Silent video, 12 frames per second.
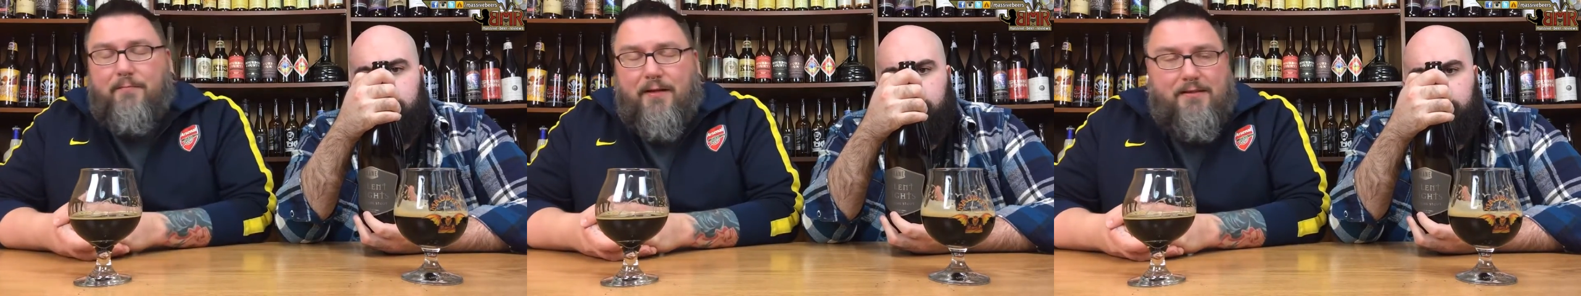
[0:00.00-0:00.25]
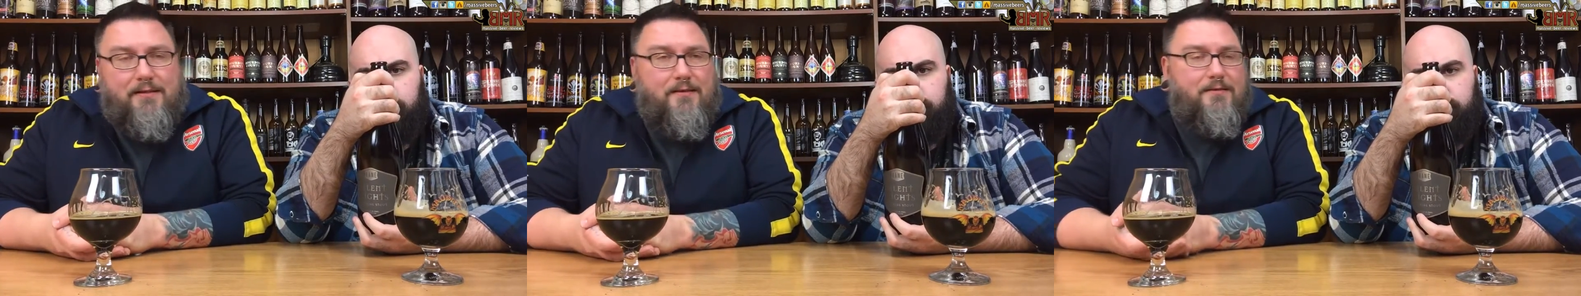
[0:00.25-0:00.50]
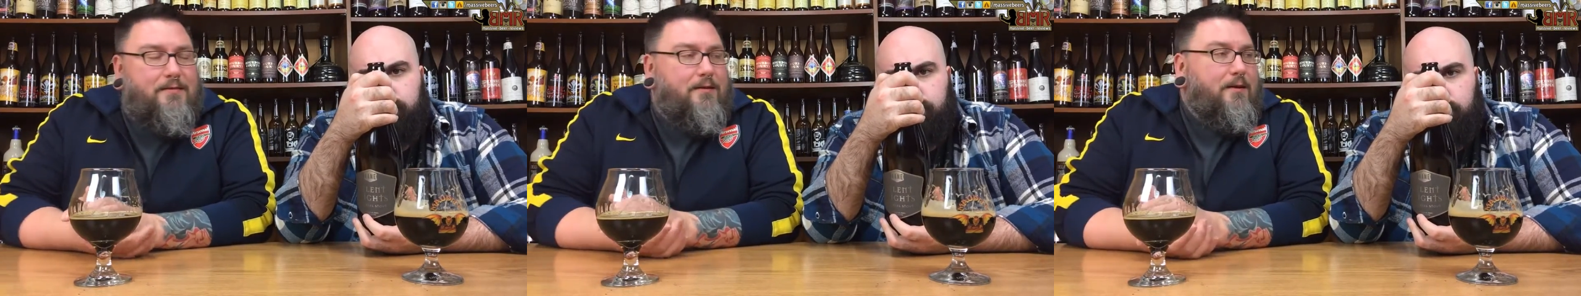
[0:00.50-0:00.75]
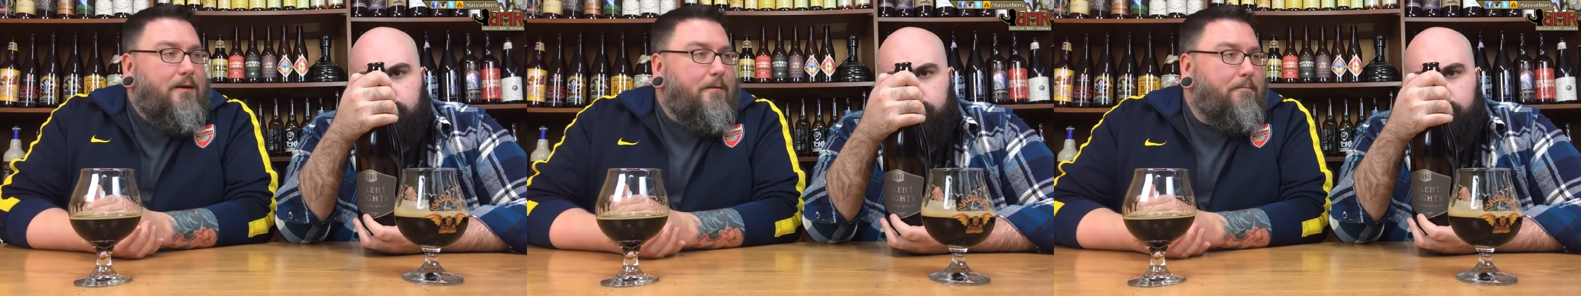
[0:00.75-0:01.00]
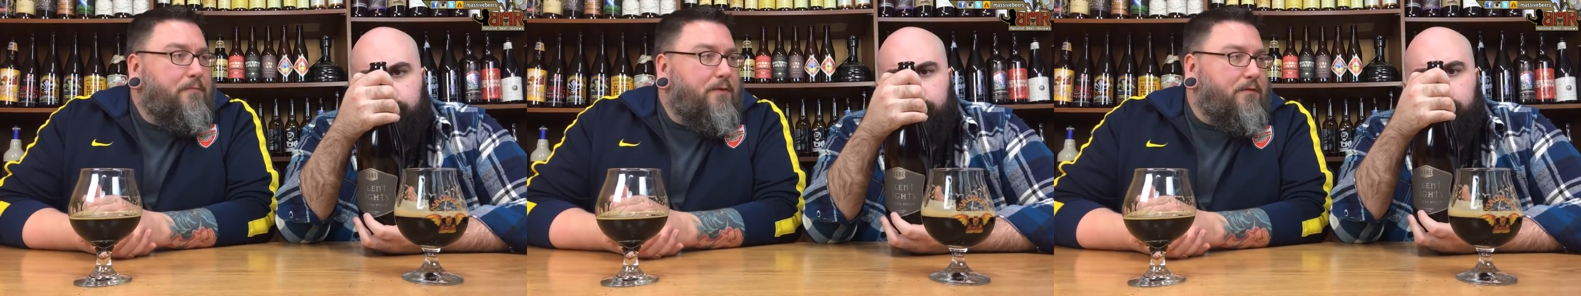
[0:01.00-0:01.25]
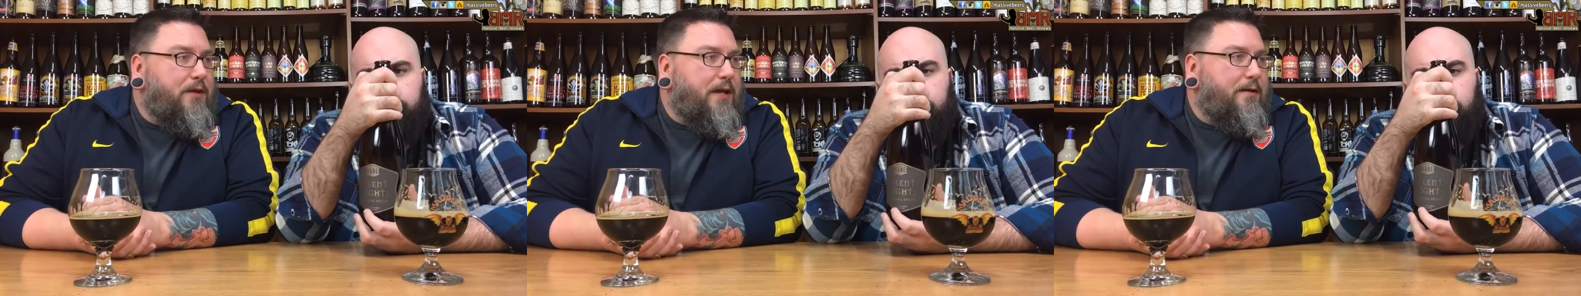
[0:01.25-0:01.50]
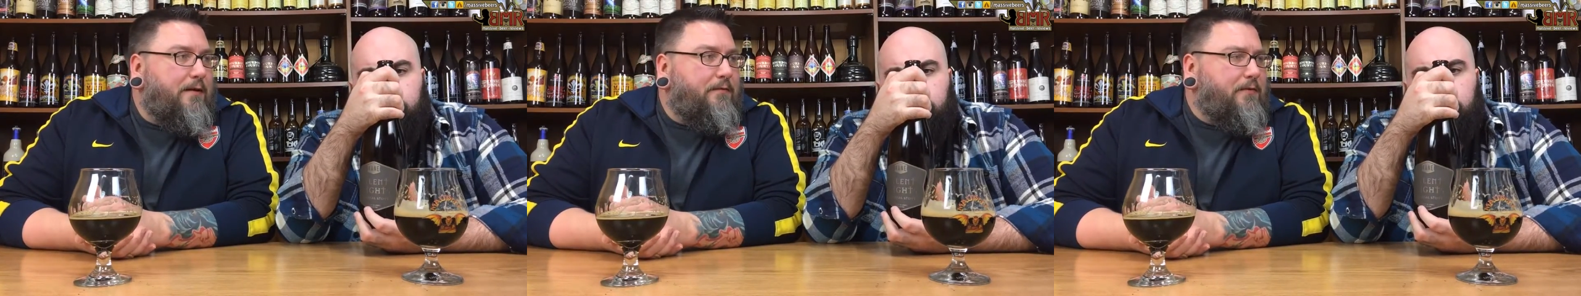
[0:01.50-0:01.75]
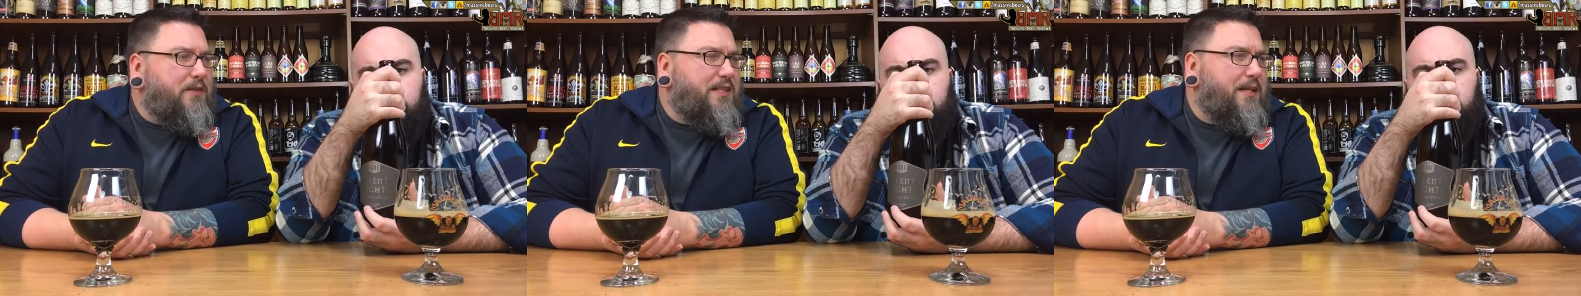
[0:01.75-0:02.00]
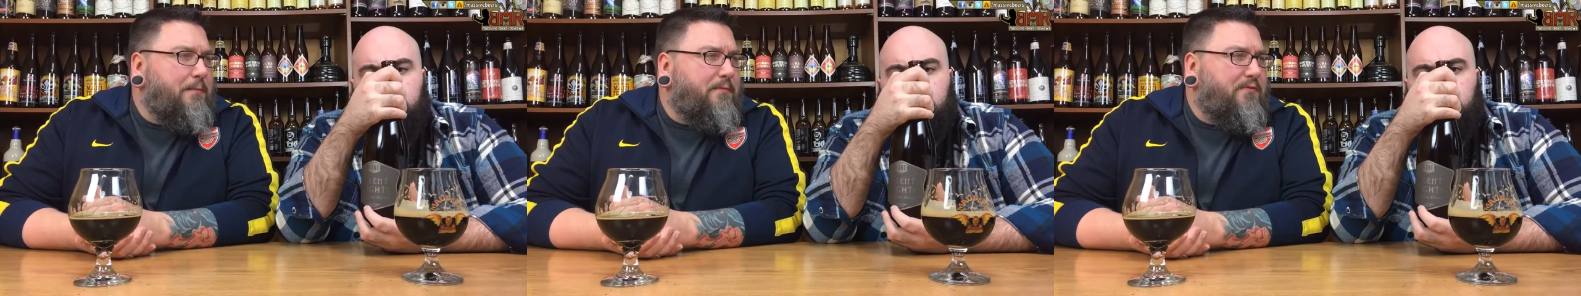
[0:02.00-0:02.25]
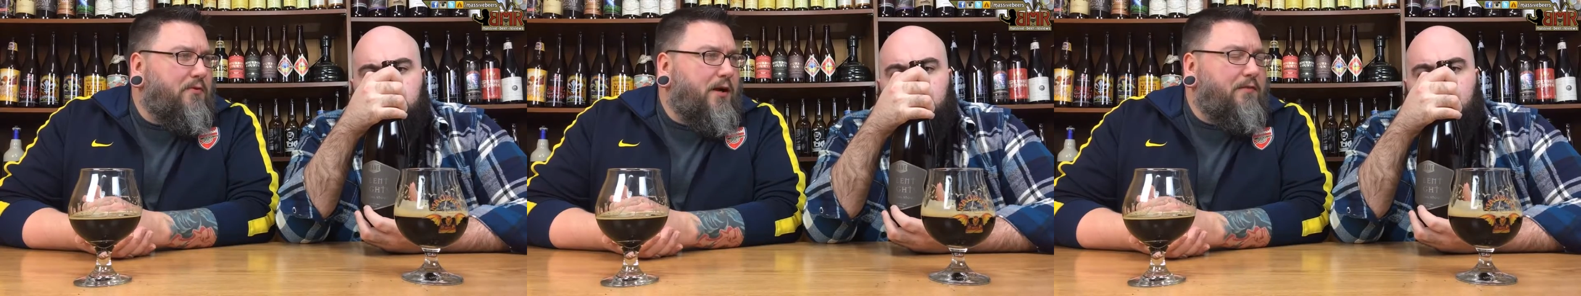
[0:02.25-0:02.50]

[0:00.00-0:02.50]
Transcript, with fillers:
Speaker 1: It makes sense for that. I've never seen that before.